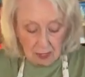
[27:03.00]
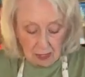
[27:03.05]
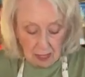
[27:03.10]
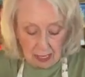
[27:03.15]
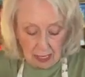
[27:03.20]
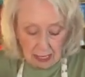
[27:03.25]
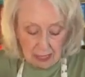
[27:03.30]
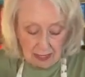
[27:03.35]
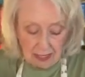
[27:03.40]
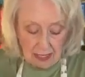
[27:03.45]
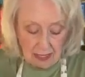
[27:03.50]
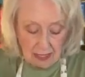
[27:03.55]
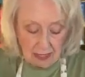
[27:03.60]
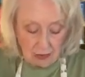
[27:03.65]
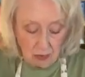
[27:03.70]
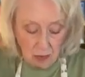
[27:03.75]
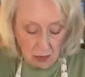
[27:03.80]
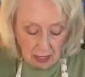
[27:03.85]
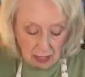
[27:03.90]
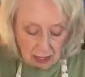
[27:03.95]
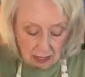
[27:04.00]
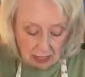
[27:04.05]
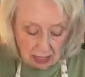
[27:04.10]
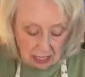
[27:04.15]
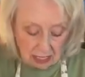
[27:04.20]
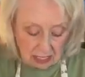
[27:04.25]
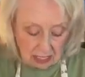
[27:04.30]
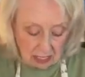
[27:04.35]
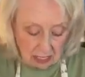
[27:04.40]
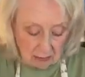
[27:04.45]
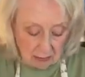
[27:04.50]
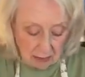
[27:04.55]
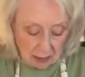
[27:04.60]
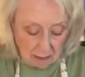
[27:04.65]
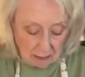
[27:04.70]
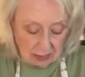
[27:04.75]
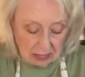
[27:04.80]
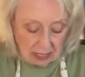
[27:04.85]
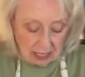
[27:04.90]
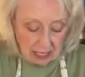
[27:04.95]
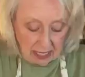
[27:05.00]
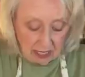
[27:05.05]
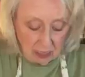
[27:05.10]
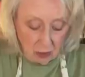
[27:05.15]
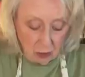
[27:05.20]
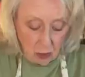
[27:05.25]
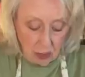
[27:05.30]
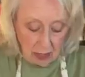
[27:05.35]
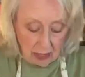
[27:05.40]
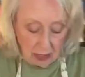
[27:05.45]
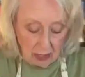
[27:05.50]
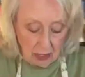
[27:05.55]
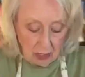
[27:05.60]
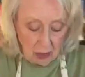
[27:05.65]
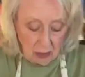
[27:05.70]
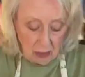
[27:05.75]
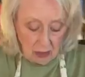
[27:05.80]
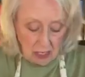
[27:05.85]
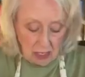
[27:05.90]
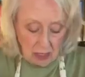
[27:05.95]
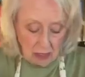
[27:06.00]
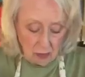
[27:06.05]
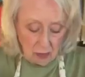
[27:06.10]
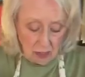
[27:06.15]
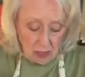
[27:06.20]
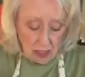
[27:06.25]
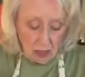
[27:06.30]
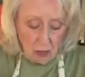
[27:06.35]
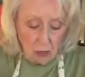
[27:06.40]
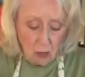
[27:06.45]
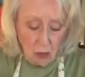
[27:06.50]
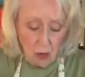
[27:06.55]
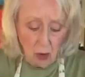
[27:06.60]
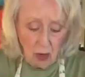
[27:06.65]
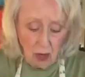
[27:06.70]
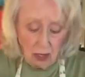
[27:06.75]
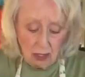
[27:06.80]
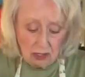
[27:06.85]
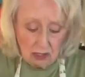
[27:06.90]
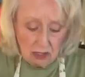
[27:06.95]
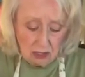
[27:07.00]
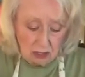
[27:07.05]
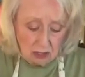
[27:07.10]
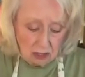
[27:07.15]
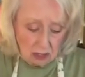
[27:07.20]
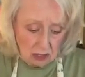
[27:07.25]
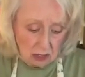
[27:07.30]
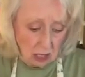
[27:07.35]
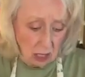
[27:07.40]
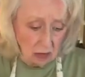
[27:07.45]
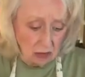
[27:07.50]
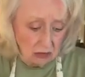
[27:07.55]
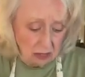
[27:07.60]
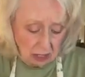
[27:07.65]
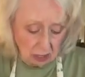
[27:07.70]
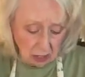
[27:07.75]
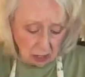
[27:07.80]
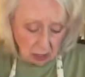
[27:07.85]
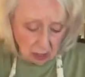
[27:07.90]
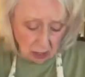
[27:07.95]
I did, when I tasted my potato a while ago, it was salty.